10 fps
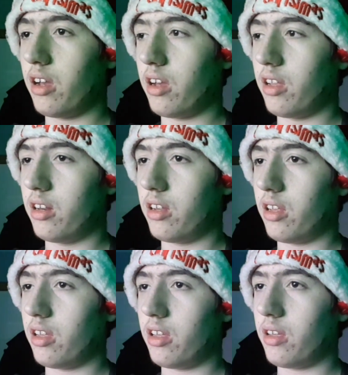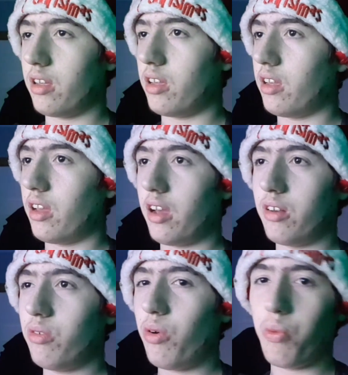And I
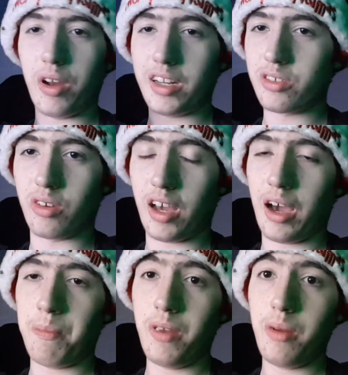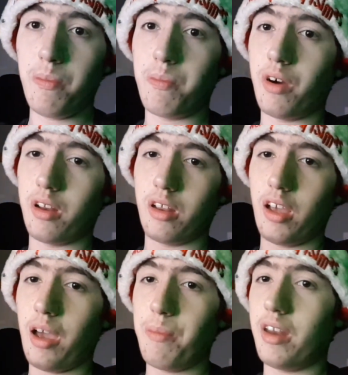don't know when it's gonna happen, but
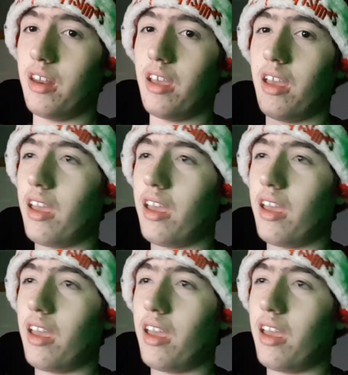I mean,